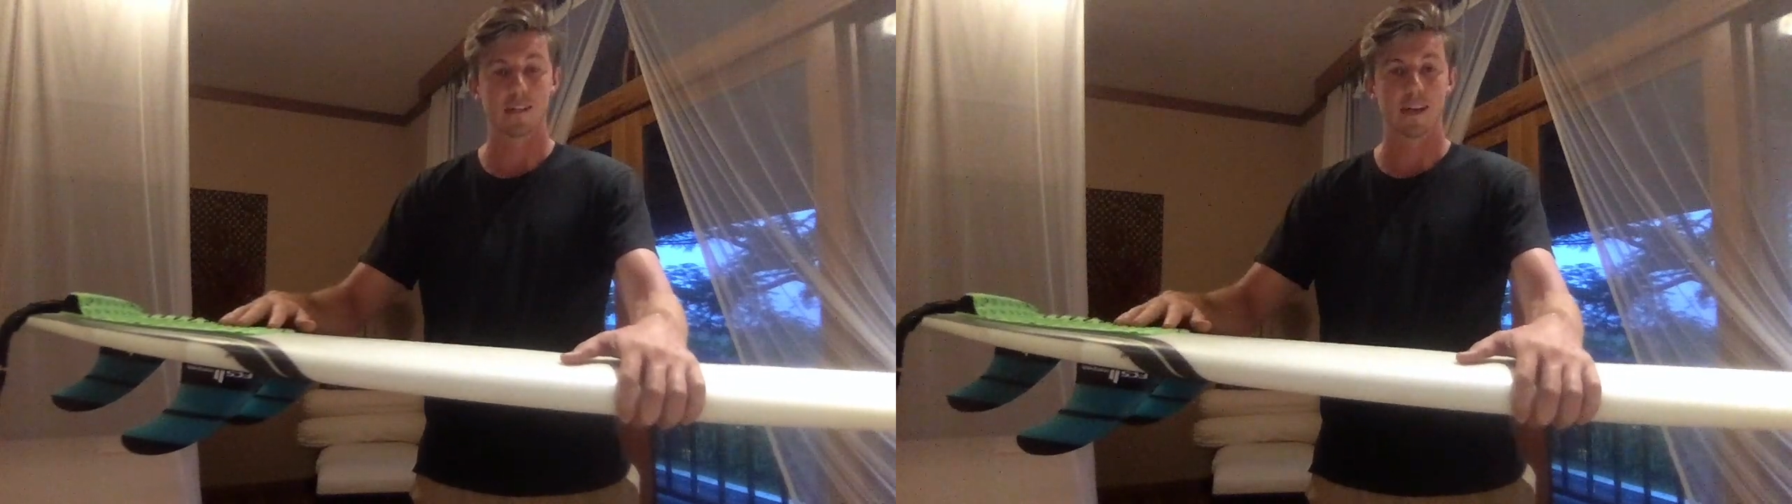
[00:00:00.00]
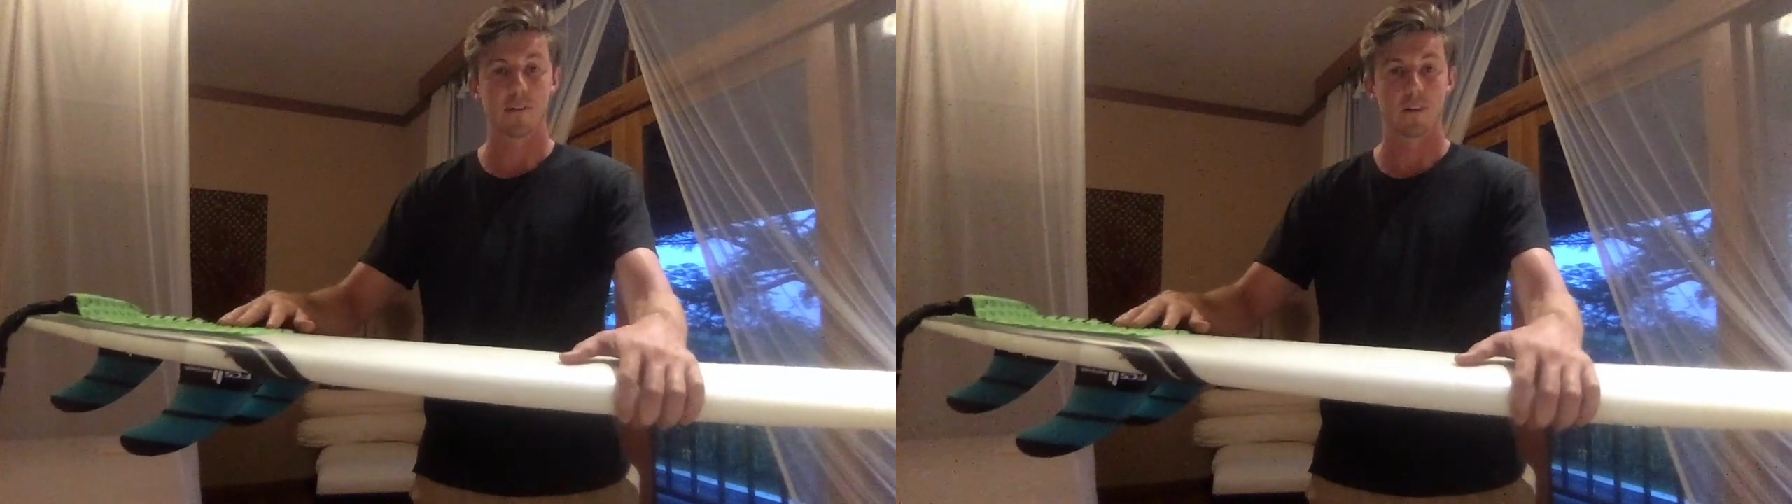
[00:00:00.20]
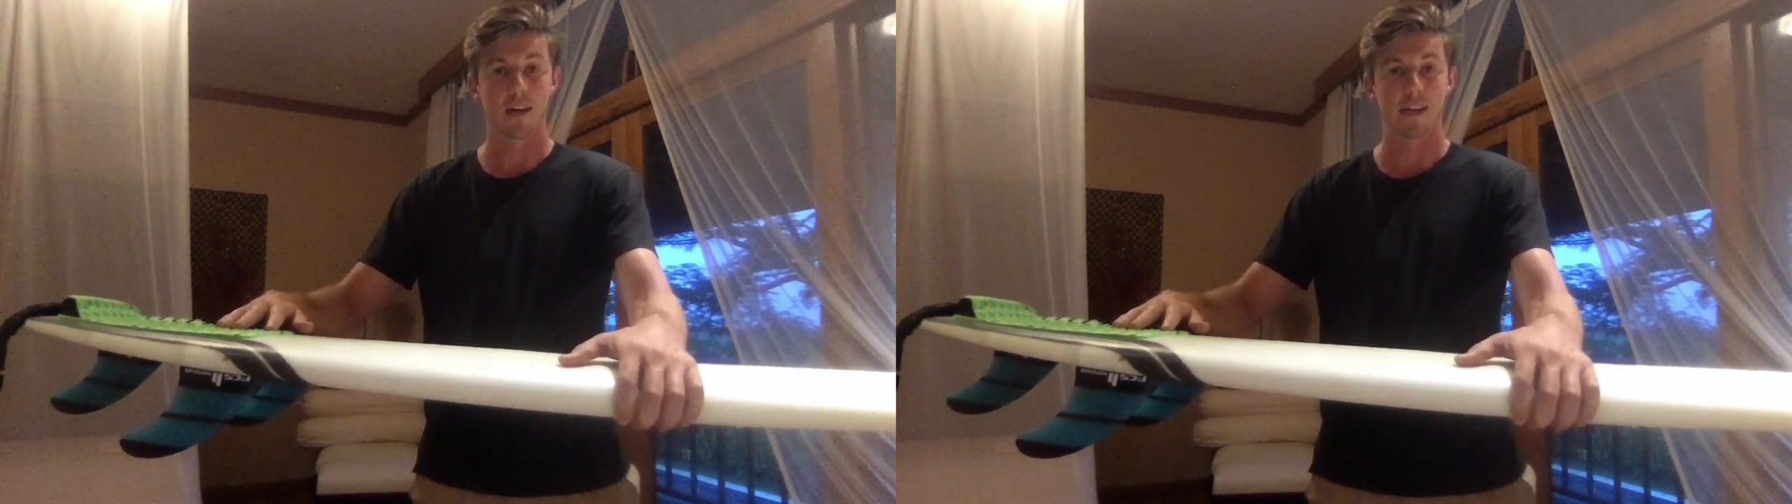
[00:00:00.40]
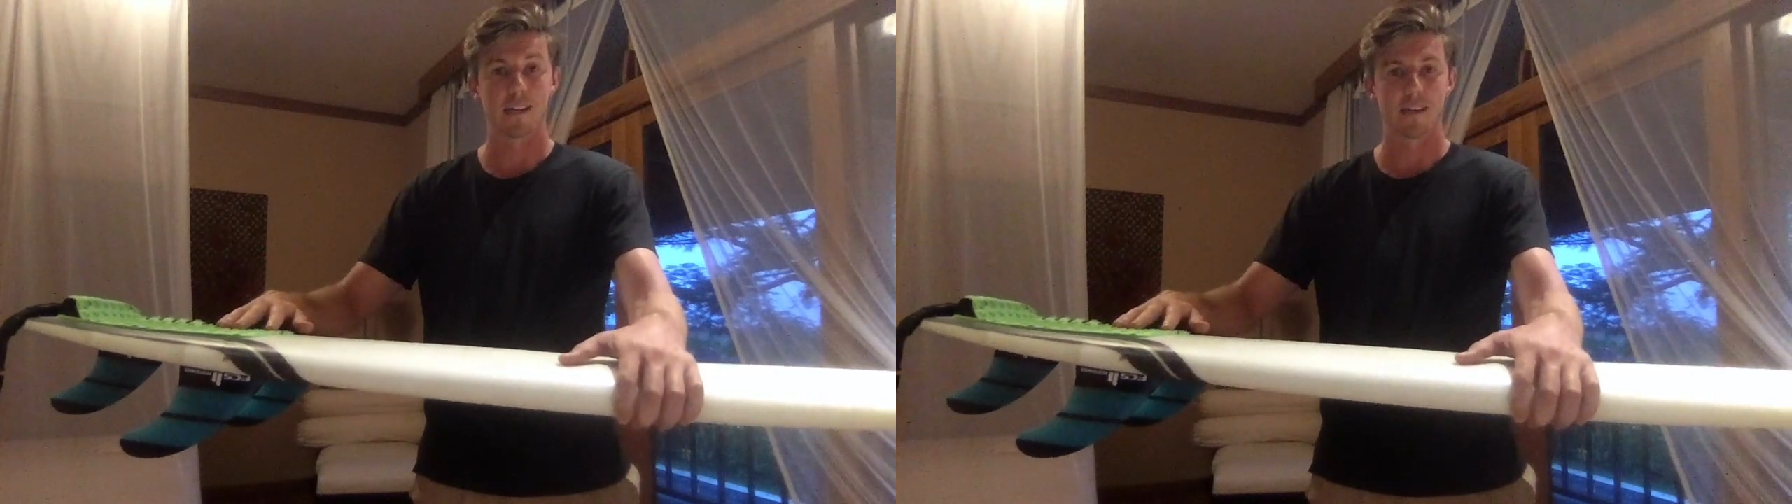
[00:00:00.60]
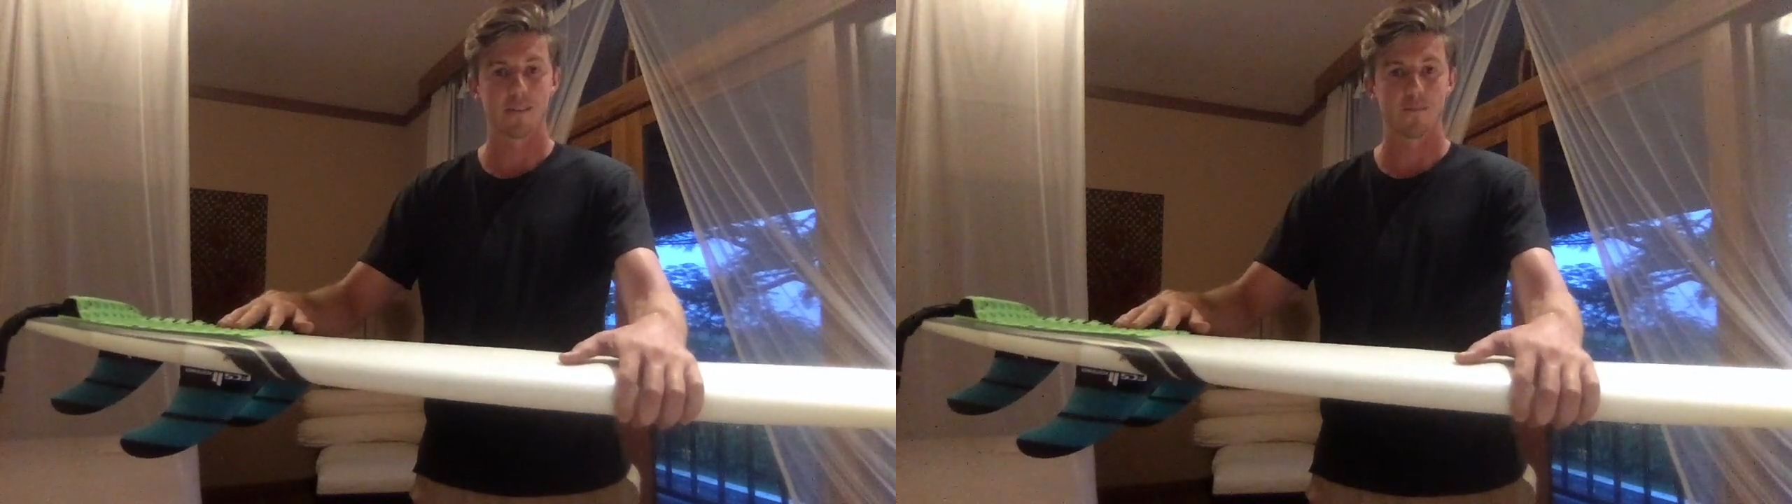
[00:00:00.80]
down the line,
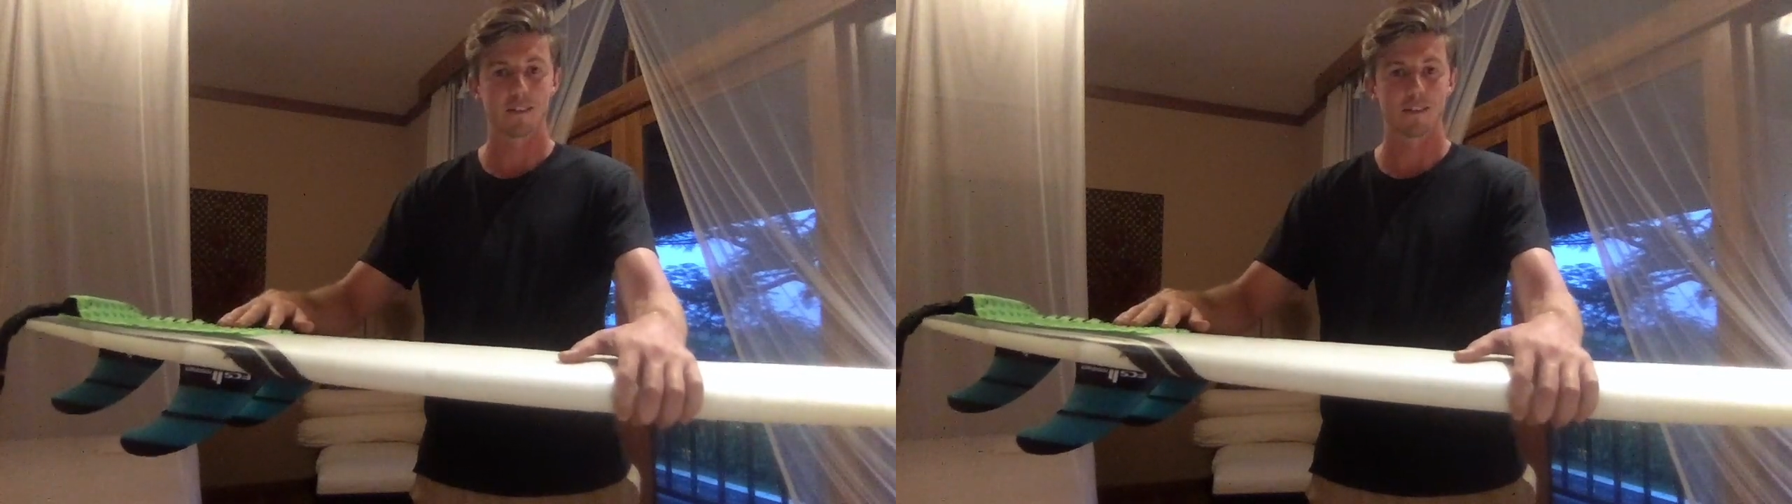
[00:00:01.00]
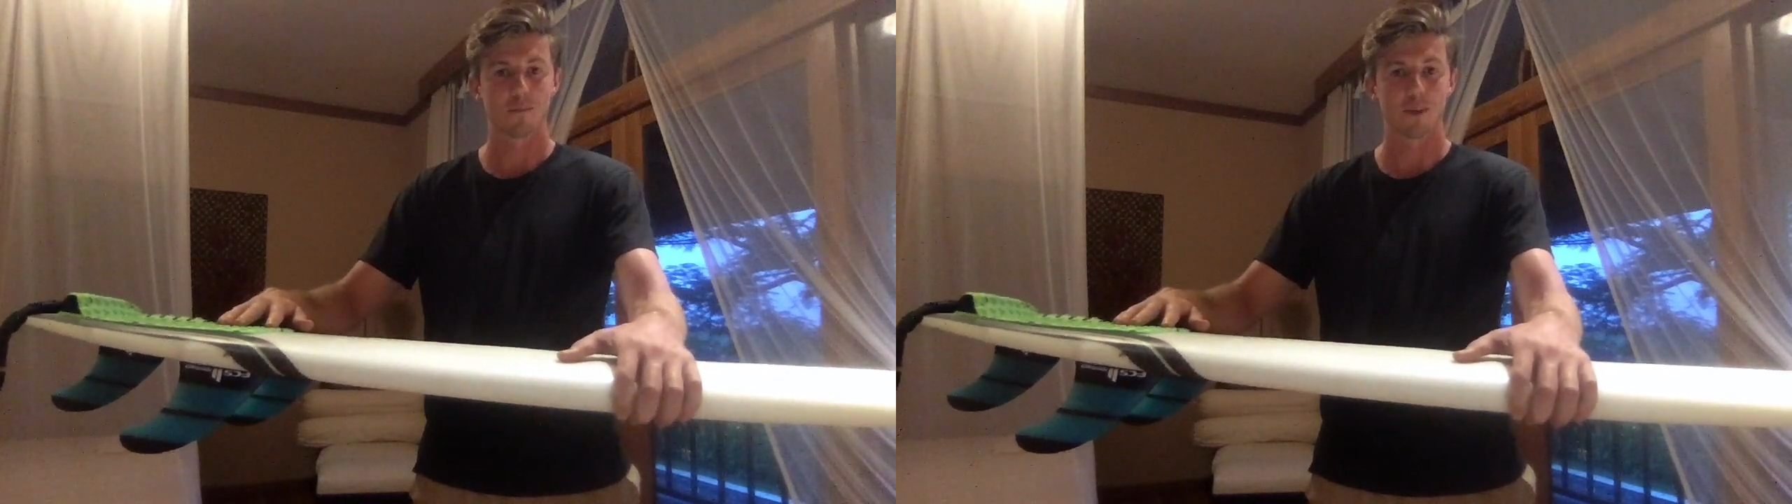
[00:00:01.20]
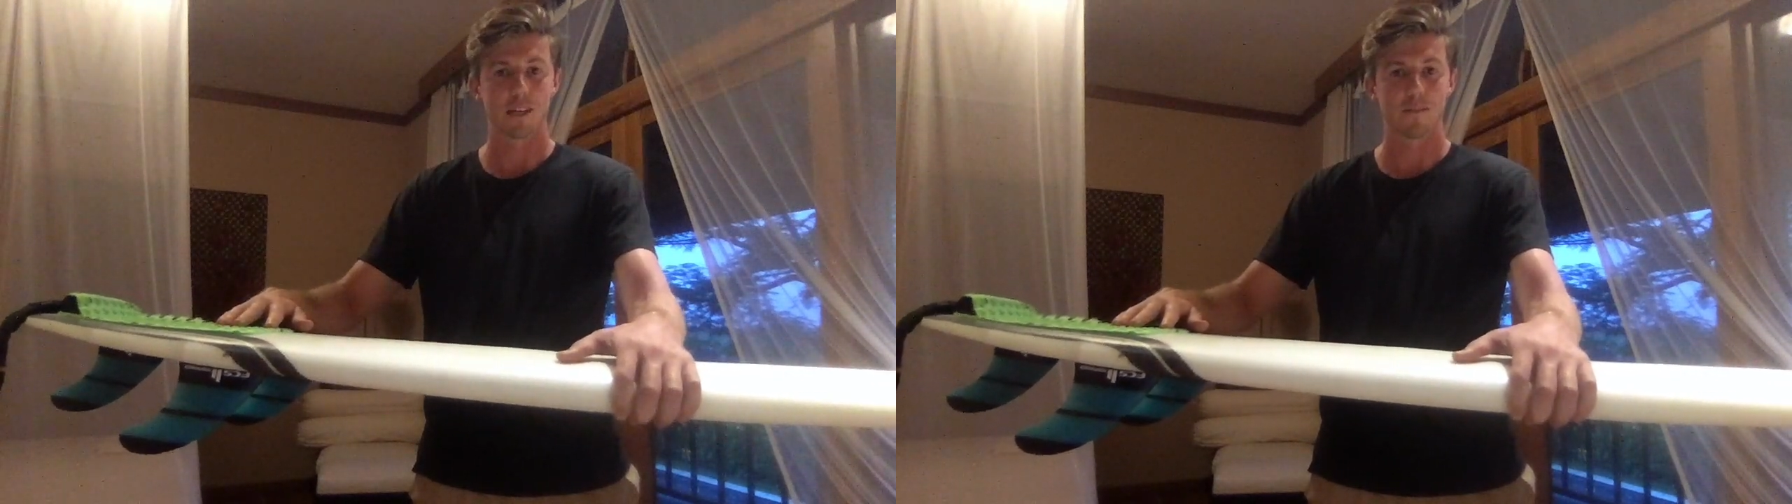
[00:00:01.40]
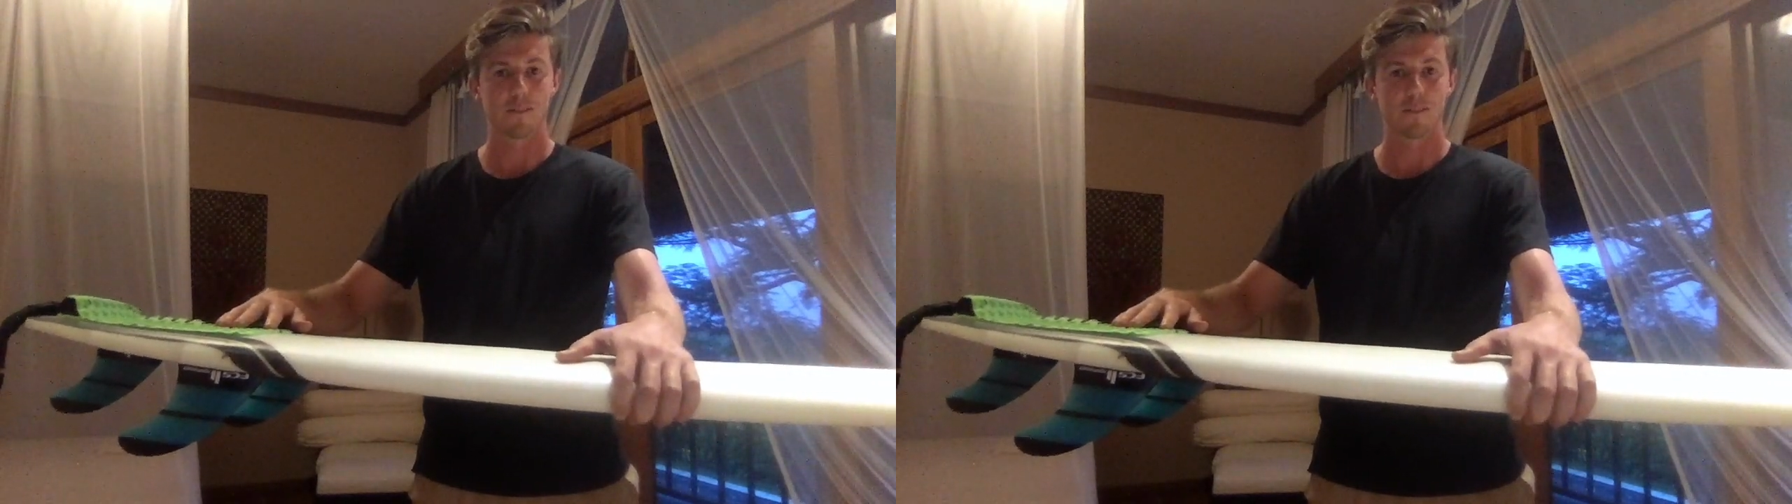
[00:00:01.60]
down the face of the wave.